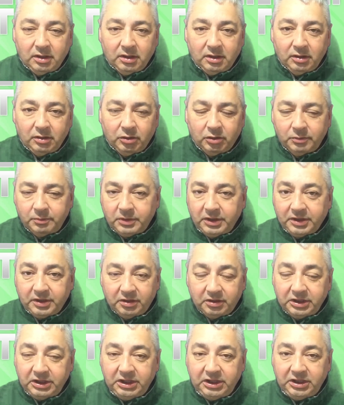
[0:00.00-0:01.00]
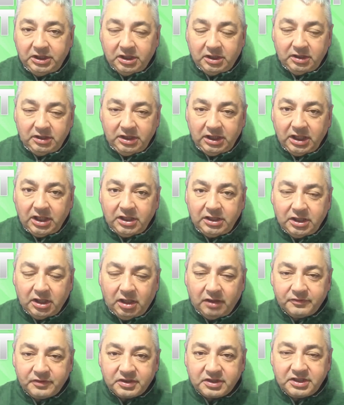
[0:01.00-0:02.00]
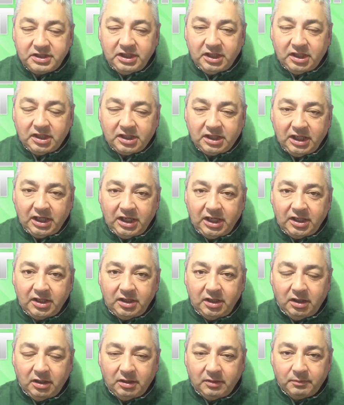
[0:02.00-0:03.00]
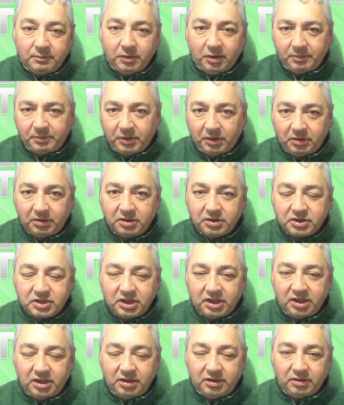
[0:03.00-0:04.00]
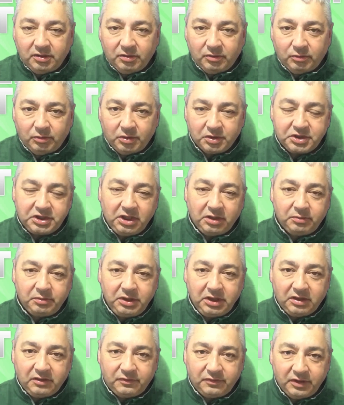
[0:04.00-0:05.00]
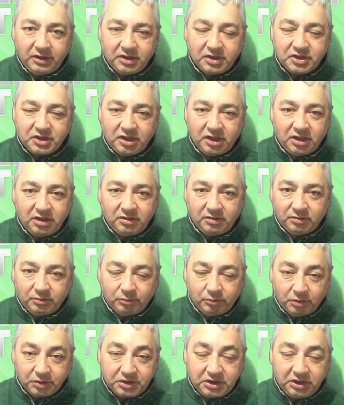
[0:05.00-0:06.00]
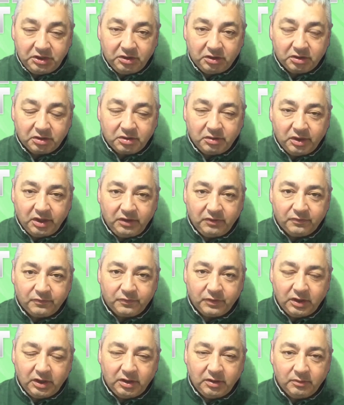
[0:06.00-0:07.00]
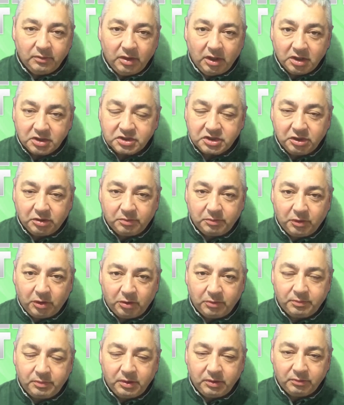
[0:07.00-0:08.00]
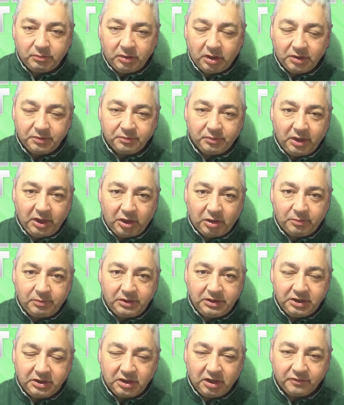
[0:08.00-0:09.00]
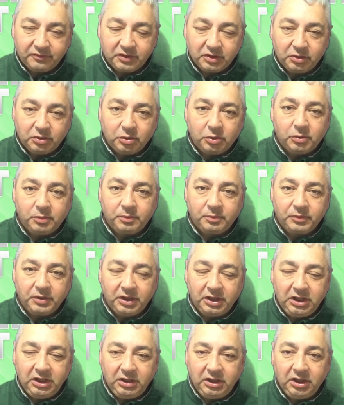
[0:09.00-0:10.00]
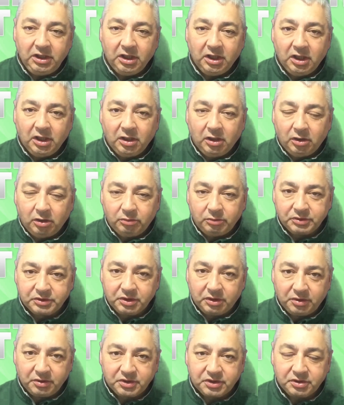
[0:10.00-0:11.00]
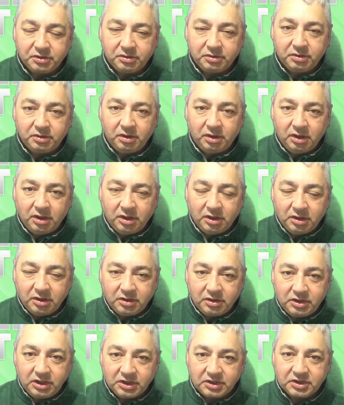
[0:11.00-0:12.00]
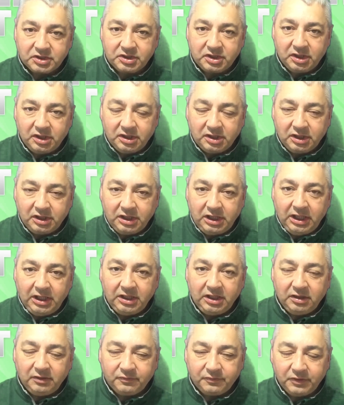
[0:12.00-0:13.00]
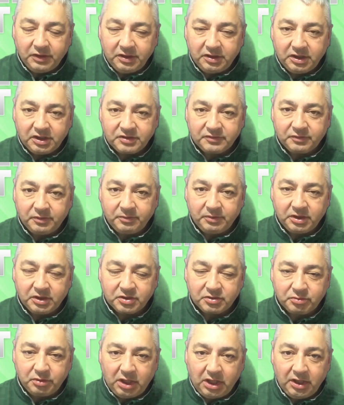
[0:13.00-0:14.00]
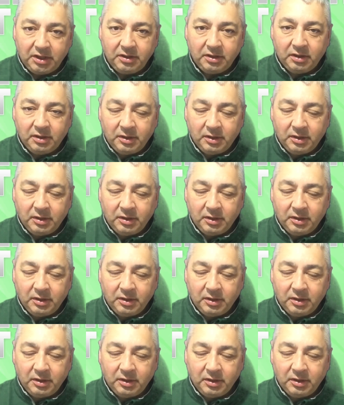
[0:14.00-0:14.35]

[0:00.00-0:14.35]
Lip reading: Home by the Lee, yeah, you have to see it again. Bob Ollinger, was he a weak finisher? Was he not quite fit? Arstill Bob ran well, but you'd have to hope that he was also just gaining fitness from this run.